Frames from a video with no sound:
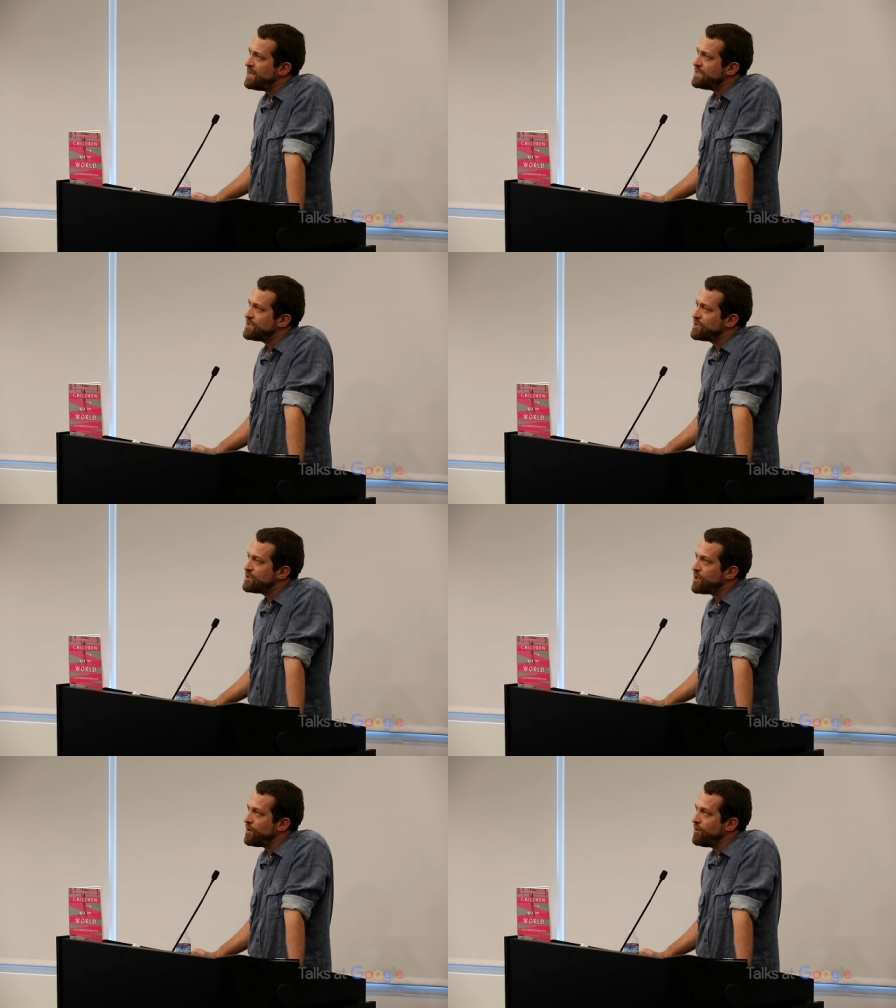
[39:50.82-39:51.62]

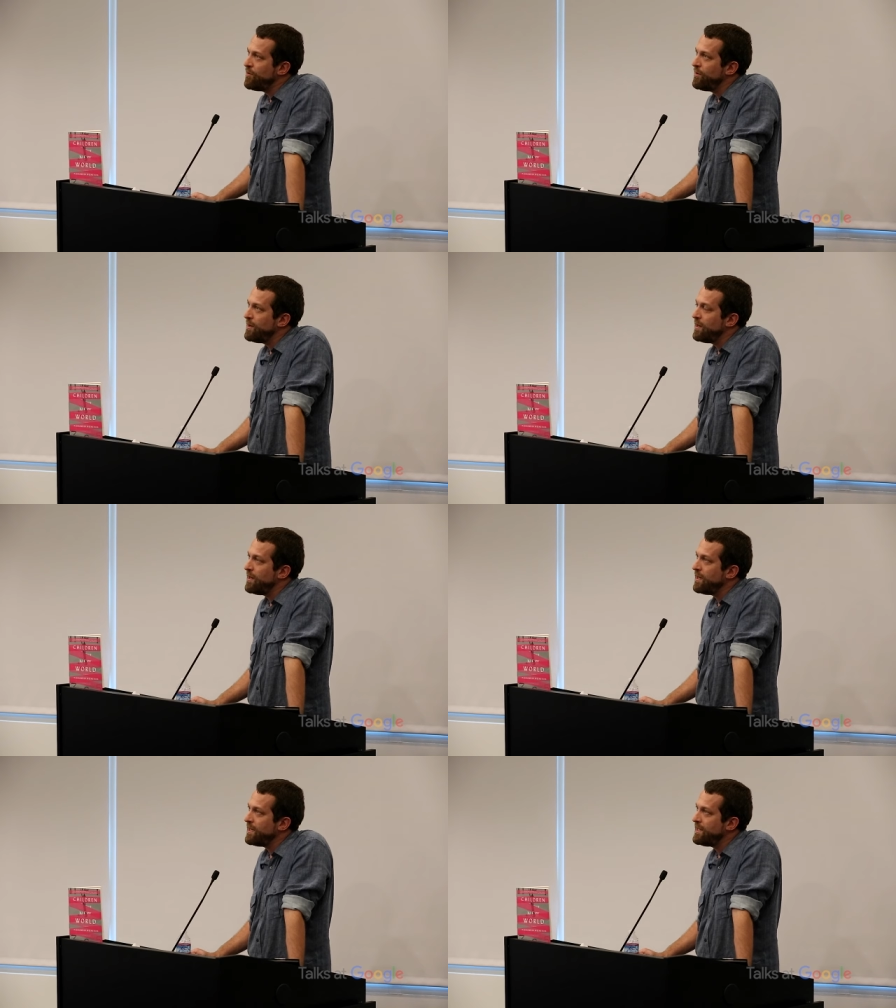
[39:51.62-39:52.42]
So,
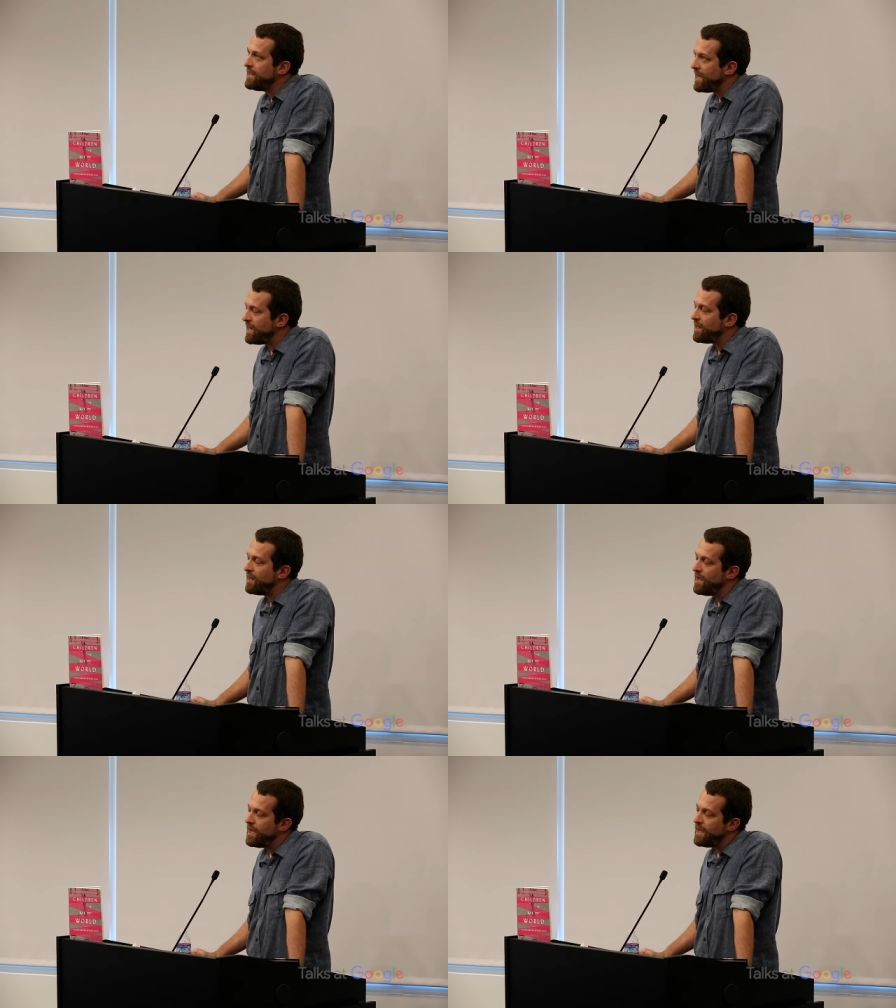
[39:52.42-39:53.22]
yeah,
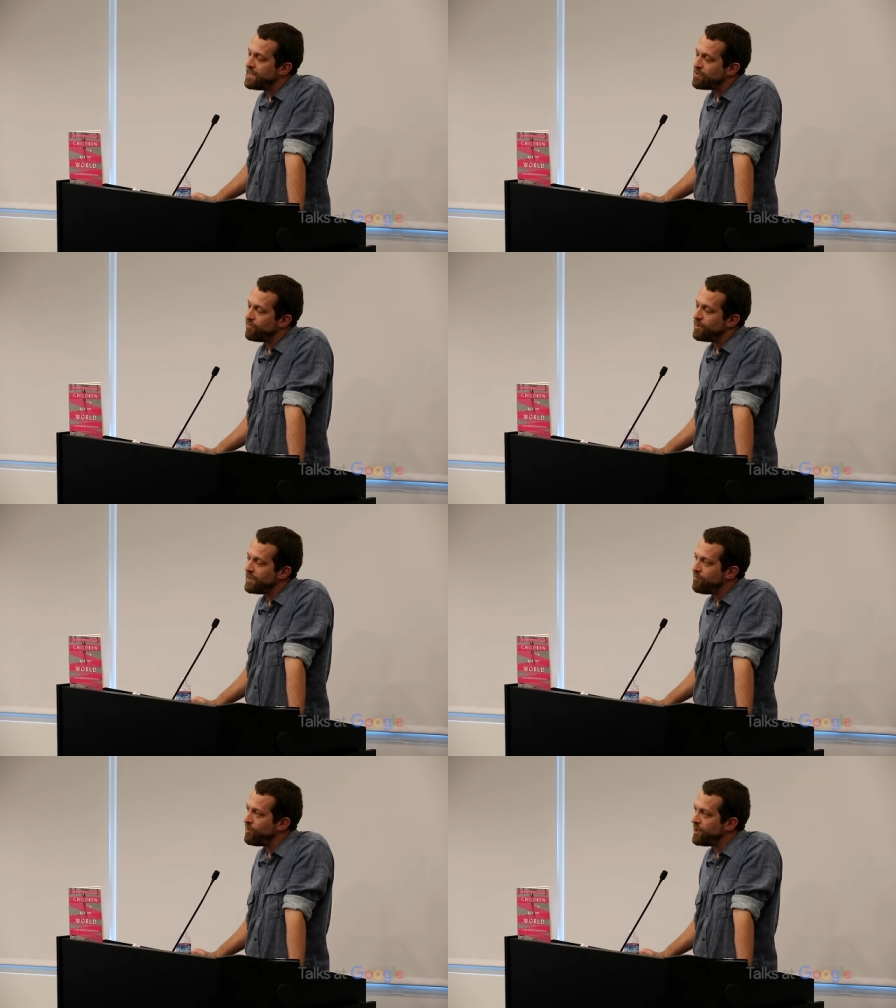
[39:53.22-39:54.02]
it's a
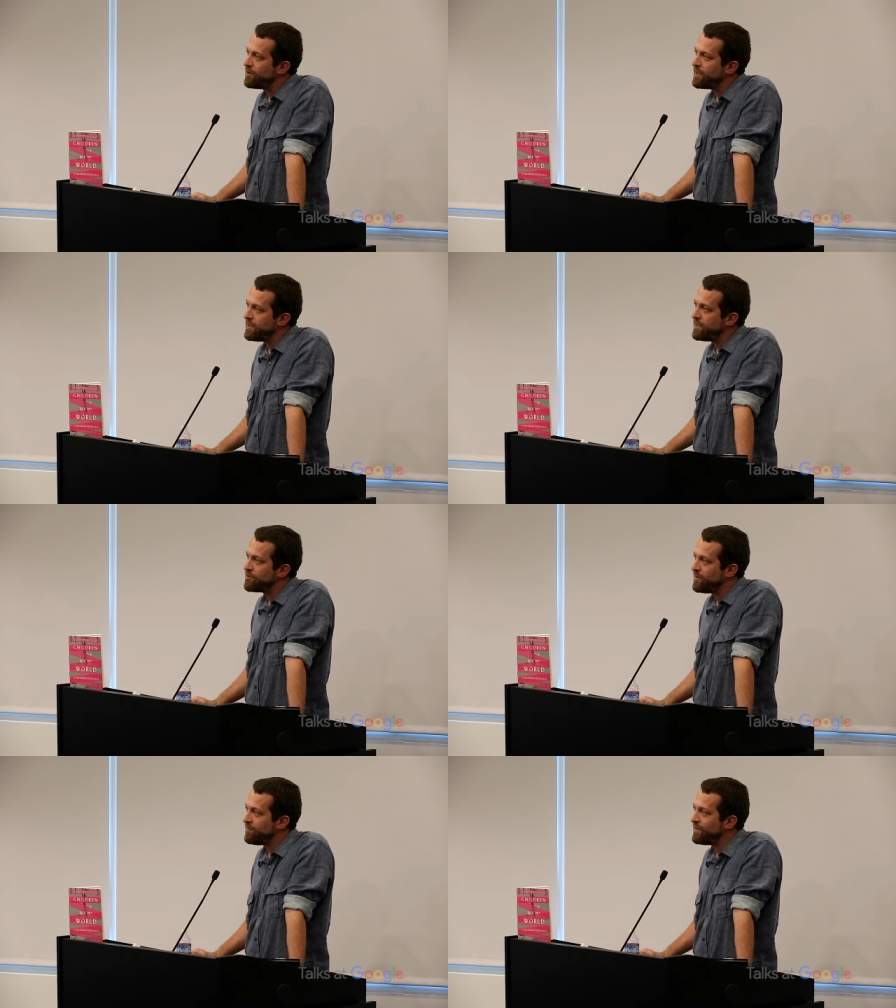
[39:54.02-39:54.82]
really weird
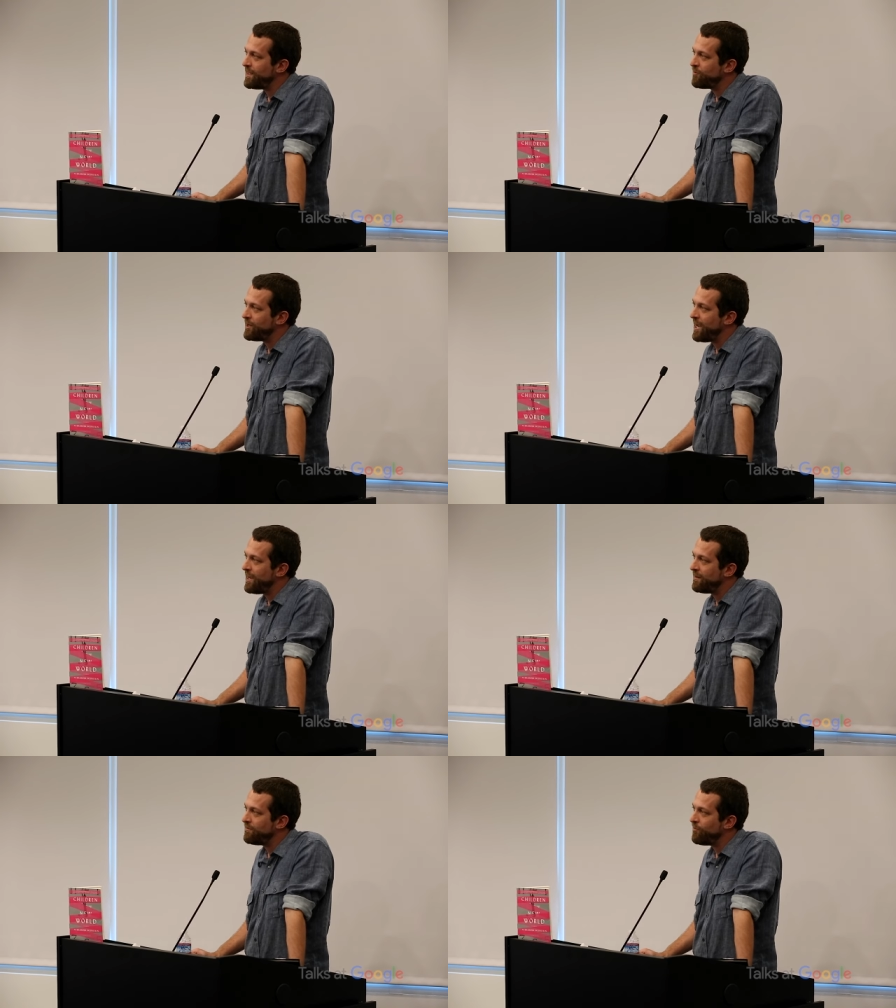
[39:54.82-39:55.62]
conundrum that we
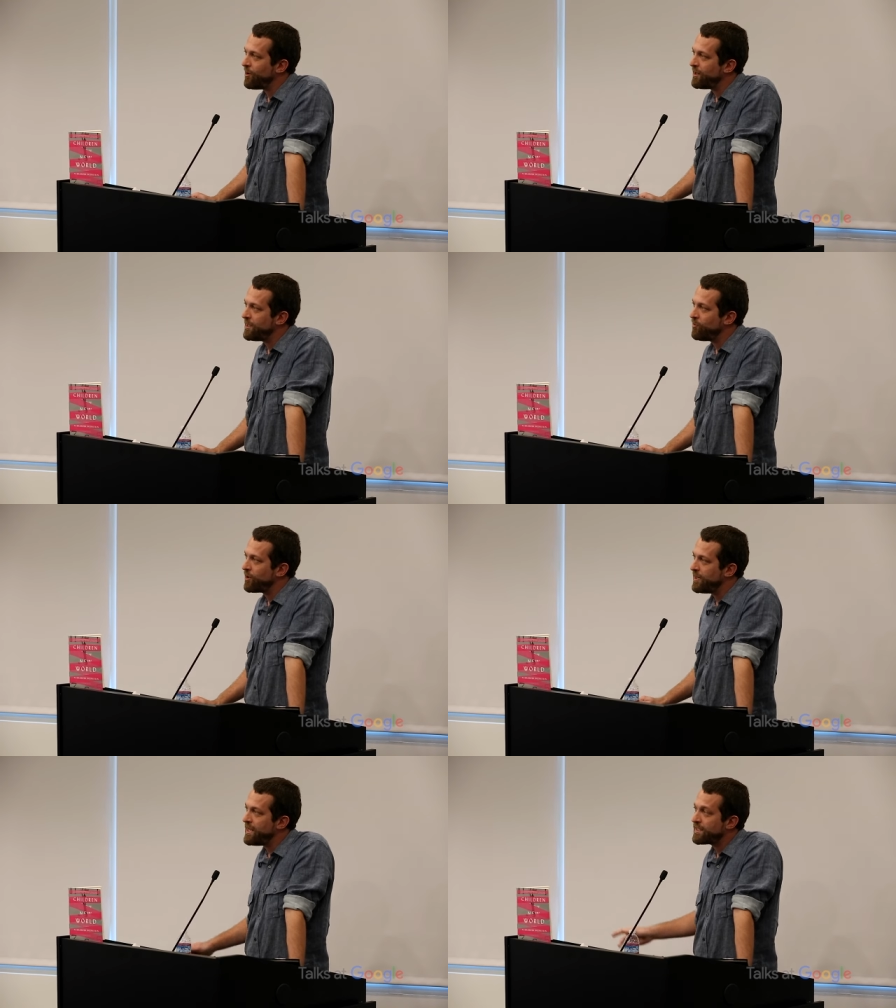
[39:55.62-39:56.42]
have where I think we're
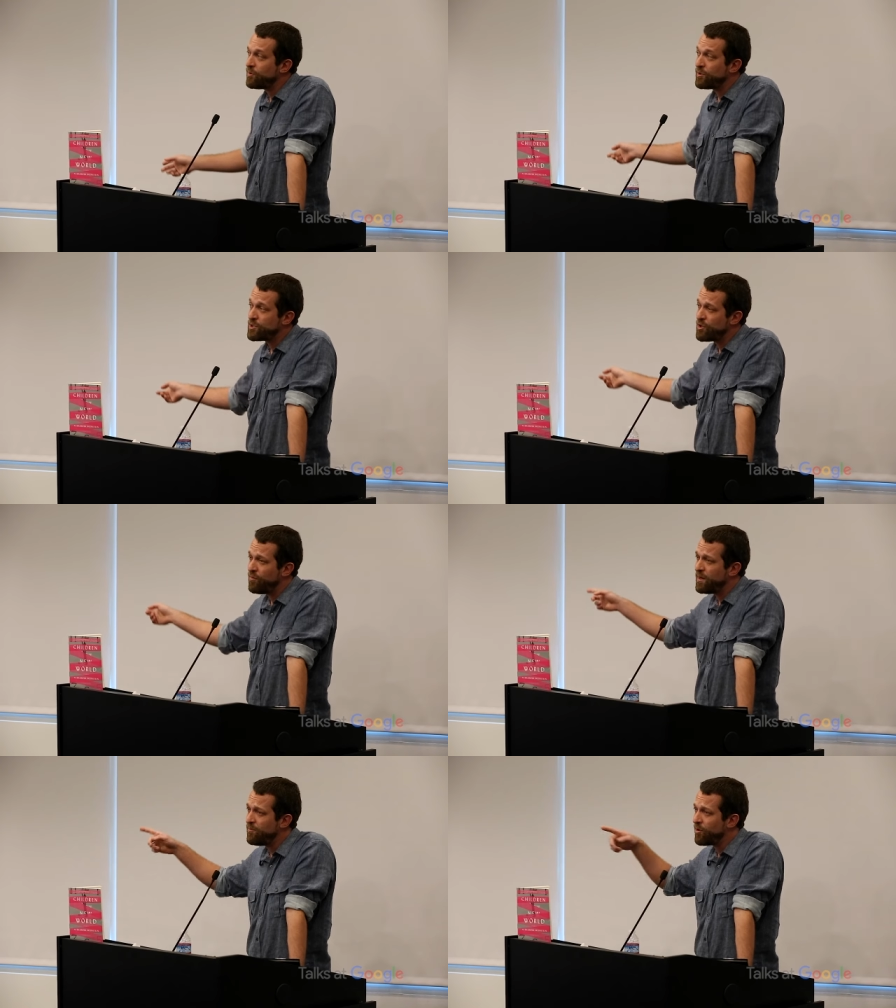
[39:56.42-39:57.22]
connected with so
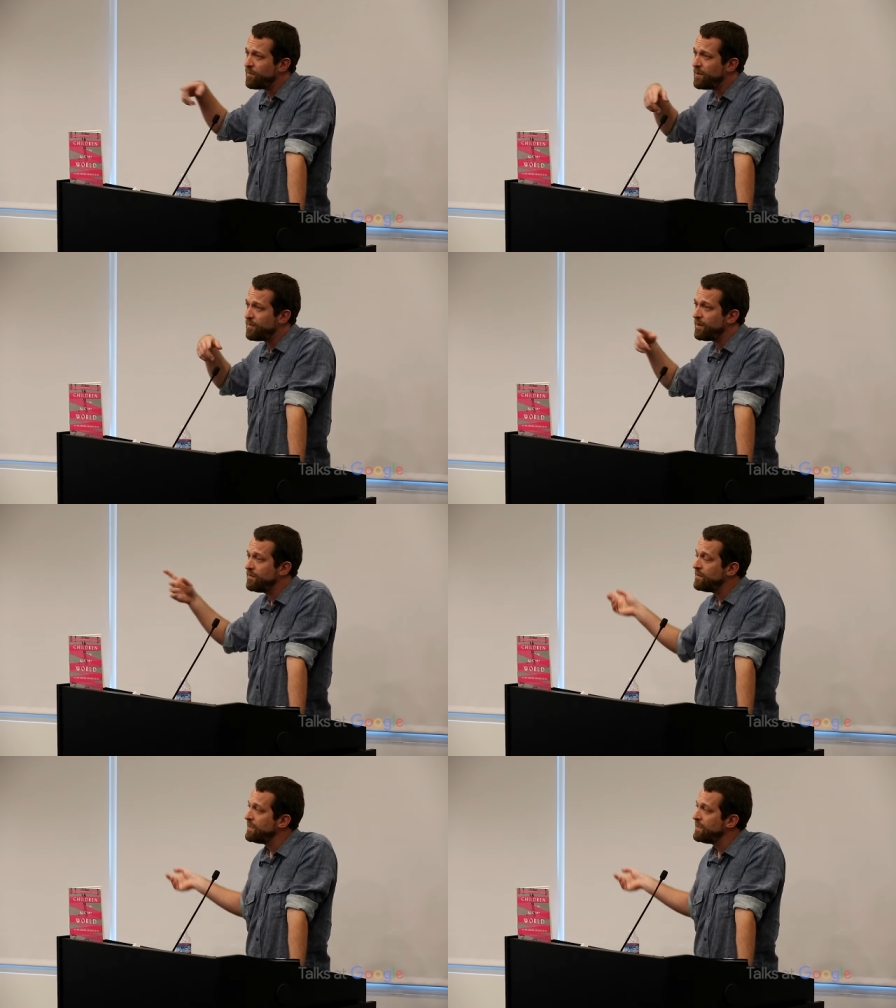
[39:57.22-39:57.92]
many more people,